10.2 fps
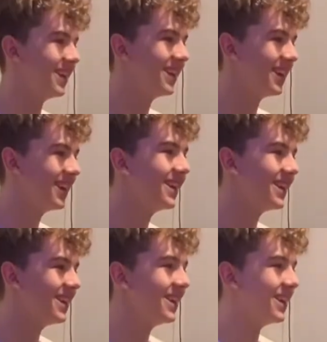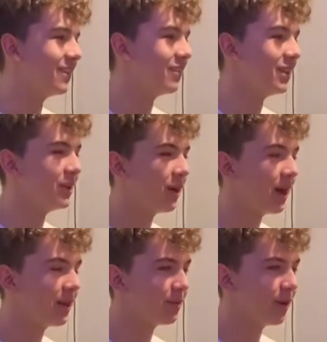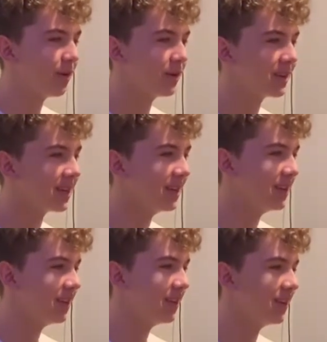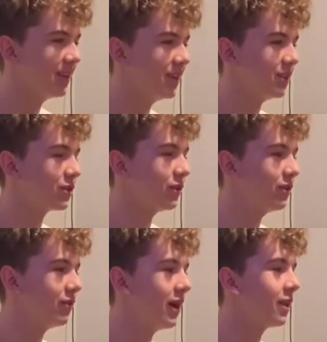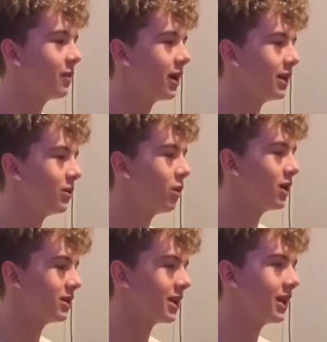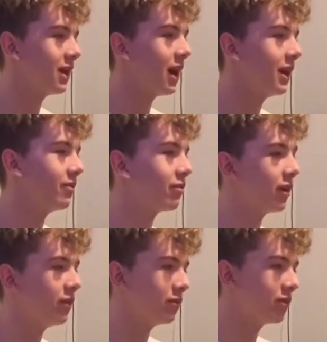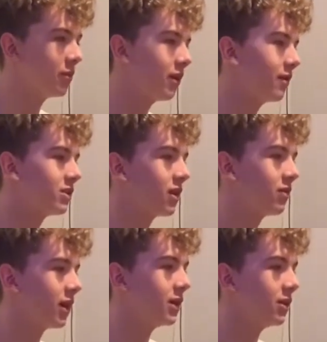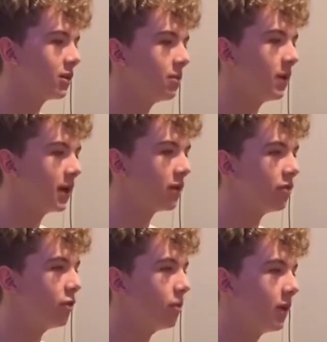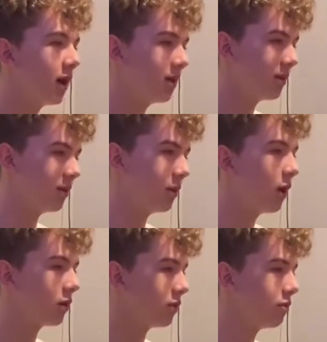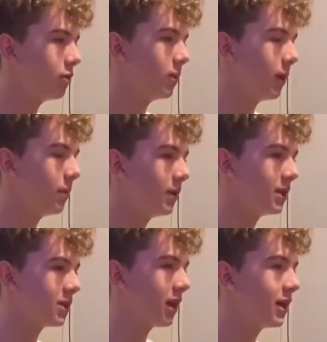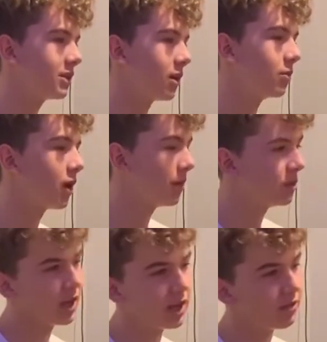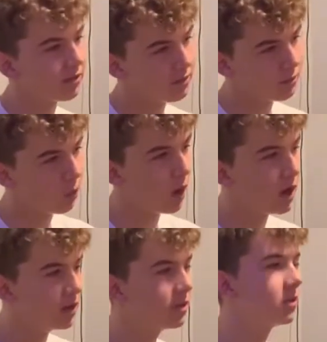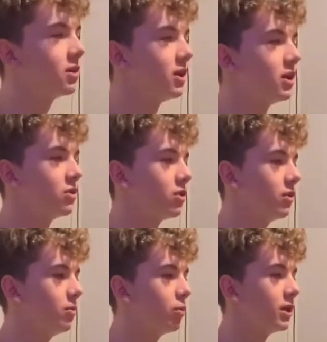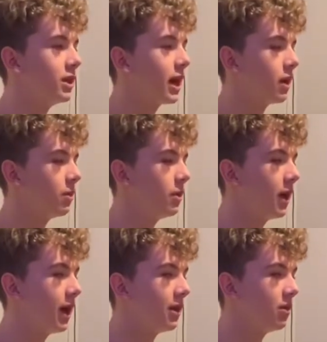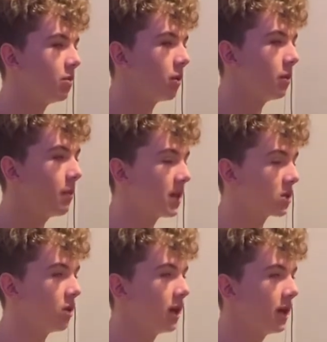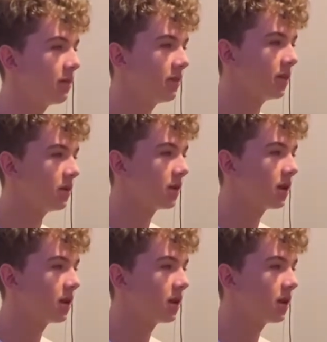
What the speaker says: Yeah. I think you know that as well. You sort of end up letting your words get like in front of some of the other stuff. Like you could be a good footballer, you are a good footballer, but it's like sometimes you let your words sort of bring you down a bit. And your probably best quality, I think,